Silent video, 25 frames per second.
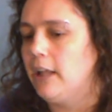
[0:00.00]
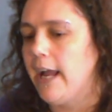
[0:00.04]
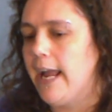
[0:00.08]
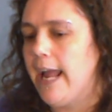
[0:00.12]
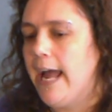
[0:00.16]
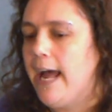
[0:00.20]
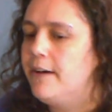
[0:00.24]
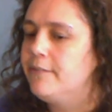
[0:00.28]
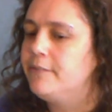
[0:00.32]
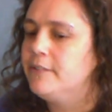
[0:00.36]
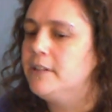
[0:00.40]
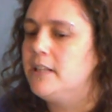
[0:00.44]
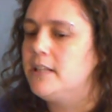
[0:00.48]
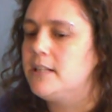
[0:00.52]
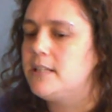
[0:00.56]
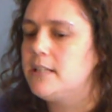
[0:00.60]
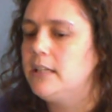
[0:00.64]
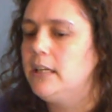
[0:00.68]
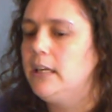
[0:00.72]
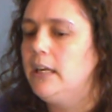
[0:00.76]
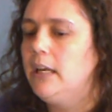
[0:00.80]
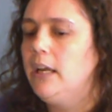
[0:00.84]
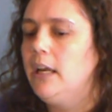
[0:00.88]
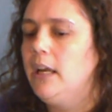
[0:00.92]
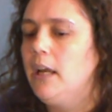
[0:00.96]
I haven't
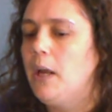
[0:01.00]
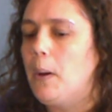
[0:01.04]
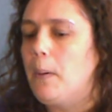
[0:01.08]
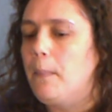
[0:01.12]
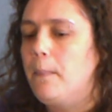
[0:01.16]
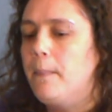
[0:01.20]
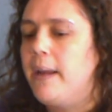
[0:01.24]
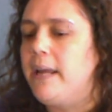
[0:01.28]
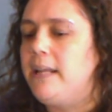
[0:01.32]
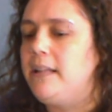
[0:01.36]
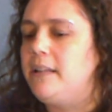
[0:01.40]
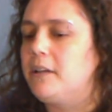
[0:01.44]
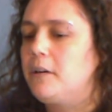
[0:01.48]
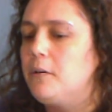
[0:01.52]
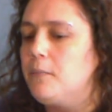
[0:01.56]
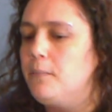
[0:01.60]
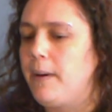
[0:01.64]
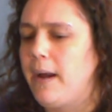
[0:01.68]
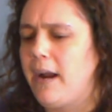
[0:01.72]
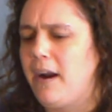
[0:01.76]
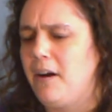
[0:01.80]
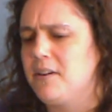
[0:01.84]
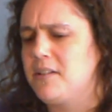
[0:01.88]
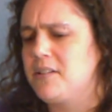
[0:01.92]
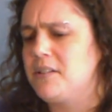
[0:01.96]
made the
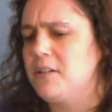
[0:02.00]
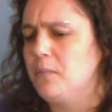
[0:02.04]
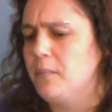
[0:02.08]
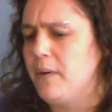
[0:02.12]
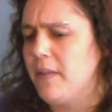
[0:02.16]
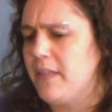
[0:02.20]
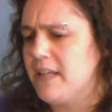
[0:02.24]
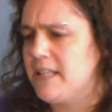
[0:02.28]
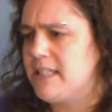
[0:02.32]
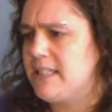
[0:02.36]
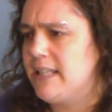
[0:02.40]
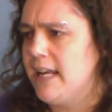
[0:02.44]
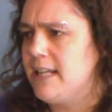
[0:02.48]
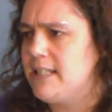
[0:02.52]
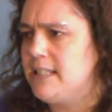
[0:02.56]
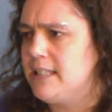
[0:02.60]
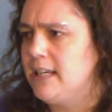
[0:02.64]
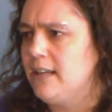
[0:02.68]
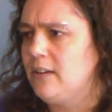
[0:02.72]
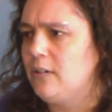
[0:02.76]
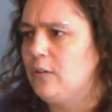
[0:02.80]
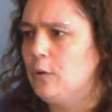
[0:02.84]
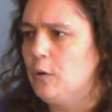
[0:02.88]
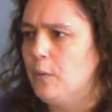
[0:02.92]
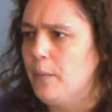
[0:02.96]
comparison with
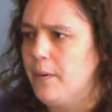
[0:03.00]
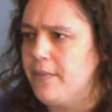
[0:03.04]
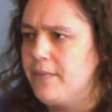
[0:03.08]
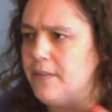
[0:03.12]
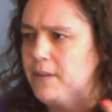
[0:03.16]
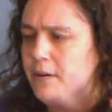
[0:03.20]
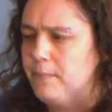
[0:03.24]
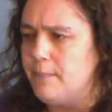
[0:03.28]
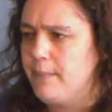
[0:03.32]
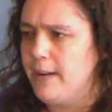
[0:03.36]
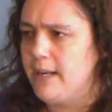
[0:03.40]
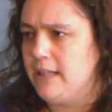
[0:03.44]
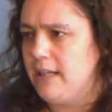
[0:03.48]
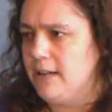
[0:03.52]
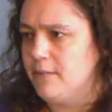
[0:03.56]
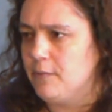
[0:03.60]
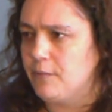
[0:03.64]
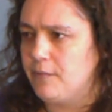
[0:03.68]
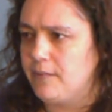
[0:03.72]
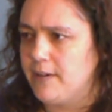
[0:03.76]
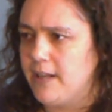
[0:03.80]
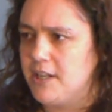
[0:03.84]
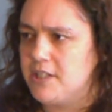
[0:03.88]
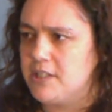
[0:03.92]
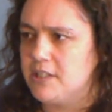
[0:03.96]
ascetics or with the medieval
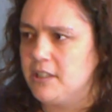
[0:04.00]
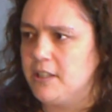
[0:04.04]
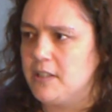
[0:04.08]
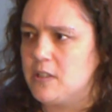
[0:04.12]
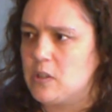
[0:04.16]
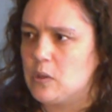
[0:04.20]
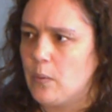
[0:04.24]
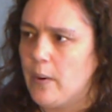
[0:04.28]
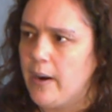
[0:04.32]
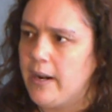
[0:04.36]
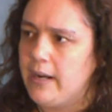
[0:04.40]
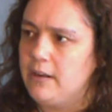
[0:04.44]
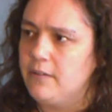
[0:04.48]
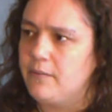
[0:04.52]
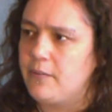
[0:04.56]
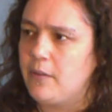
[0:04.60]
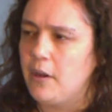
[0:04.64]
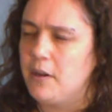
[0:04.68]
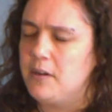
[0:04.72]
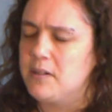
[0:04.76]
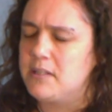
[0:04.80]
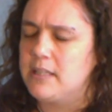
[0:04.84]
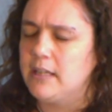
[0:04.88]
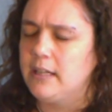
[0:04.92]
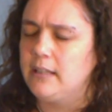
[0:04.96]
flagellants or any of
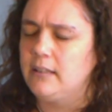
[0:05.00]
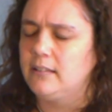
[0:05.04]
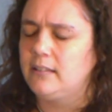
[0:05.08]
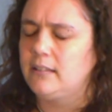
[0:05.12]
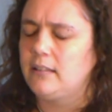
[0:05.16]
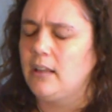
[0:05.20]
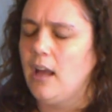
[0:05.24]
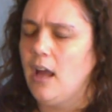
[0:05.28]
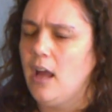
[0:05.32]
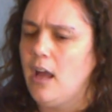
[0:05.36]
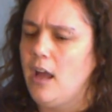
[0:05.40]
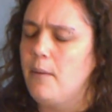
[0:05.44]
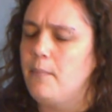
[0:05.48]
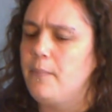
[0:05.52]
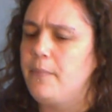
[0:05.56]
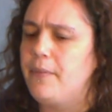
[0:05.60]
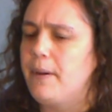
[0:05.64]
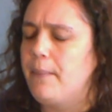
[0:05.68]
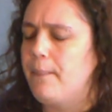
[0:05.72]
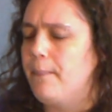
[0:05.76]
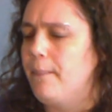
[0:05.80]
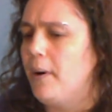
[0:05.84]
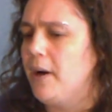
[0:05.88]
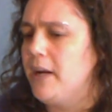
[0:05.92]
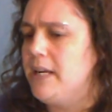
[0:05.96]
those things
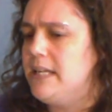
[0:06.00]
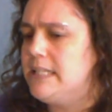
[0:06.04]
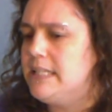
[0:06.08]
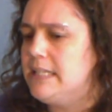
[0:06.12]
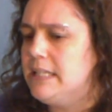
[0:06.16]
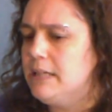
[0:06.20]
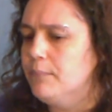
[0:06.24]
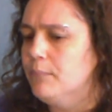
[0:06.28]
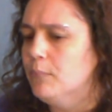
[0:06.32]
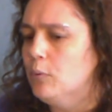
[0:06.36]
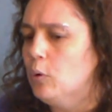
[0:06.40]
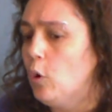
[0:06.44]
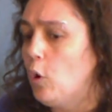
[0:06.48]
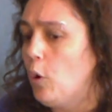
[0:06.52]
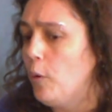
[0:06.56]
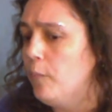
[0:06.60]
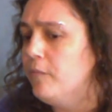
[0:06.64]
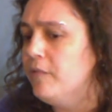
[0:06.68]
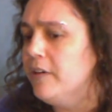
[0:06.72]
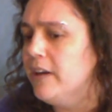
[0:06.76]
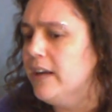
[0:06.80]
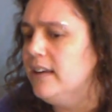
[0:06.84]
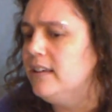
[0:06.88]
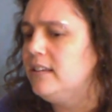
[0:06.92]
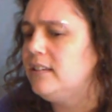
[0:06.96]
that might seem more
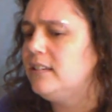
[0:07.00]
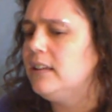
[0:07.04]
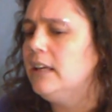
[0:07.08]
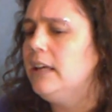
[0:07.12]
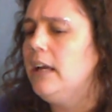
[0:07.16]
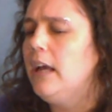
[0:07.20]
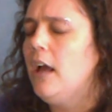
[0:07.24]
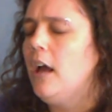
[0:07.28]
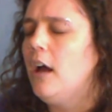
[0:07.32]
obvious.